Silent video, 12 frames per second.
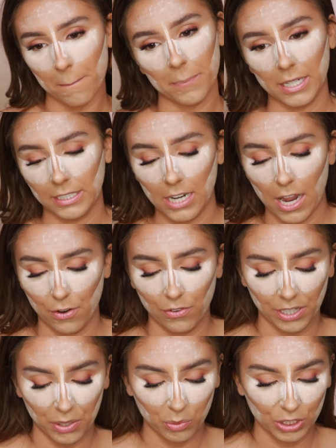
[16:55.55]
But I
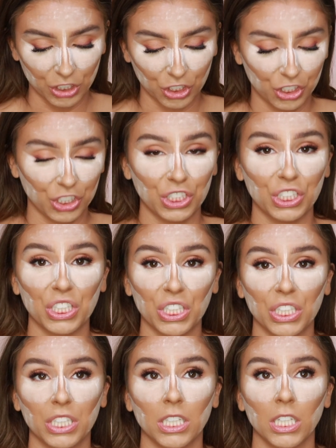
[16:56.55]
really wish she
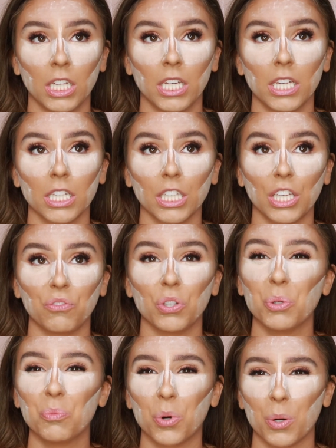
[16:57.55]
did give
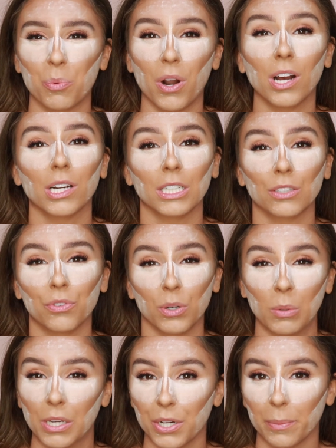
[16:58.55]
you more product
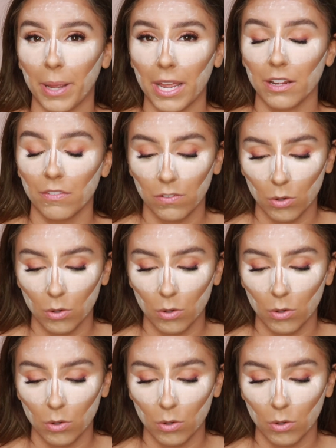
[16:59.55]
for what you're paying